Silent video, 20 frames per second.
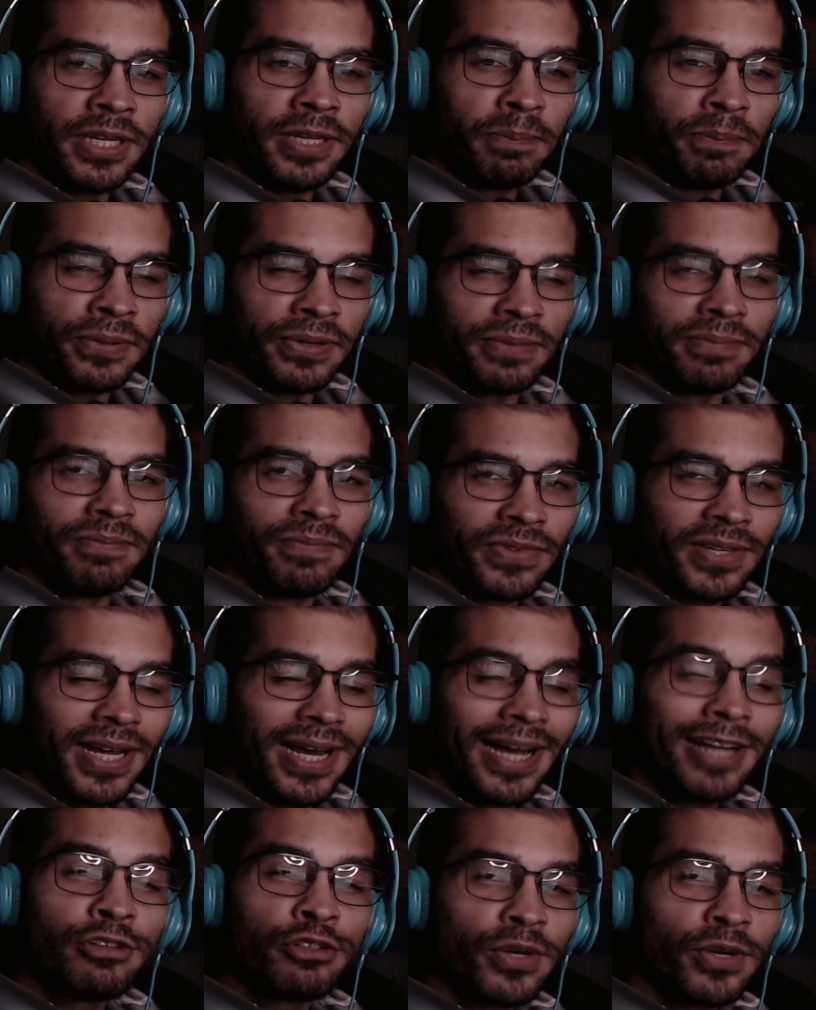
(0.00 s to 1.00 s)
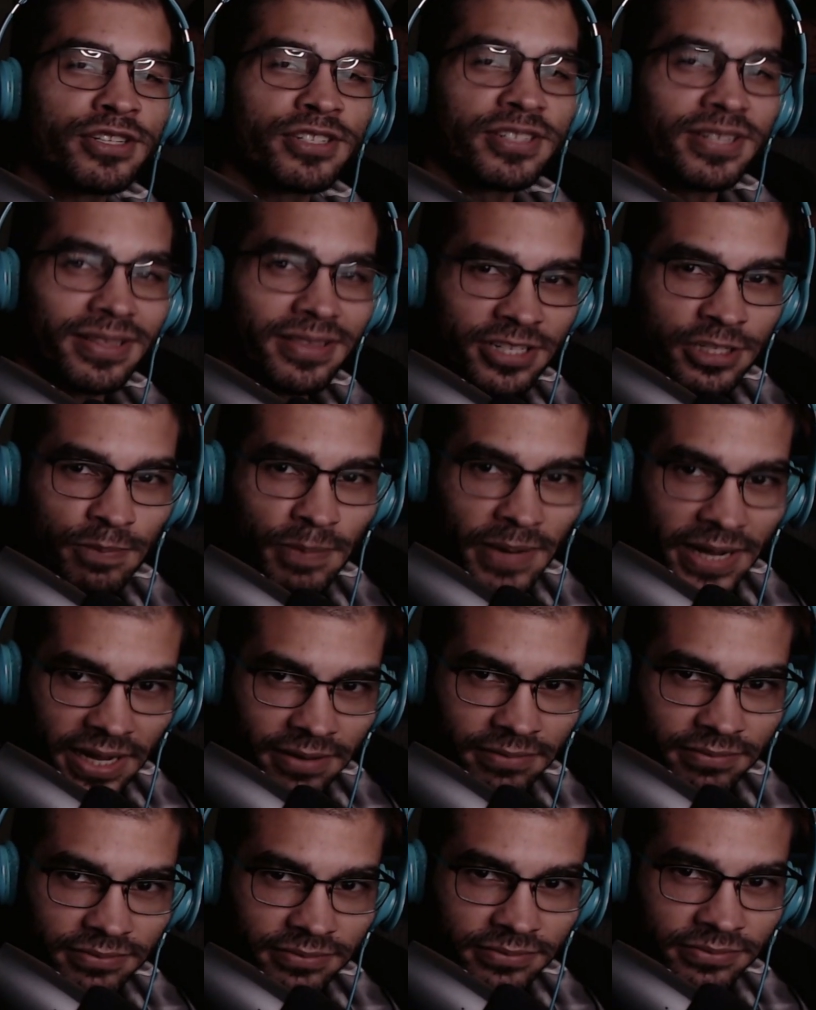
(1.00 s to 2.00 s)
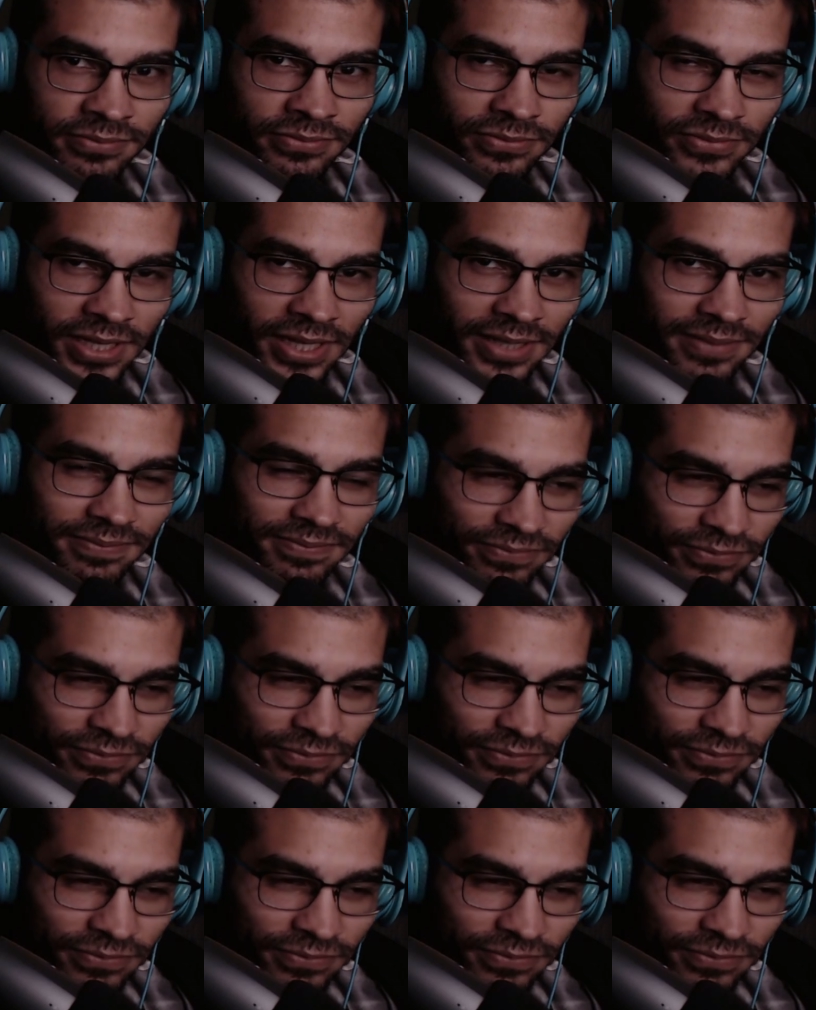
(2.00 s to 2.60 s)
but I trusted this man, right?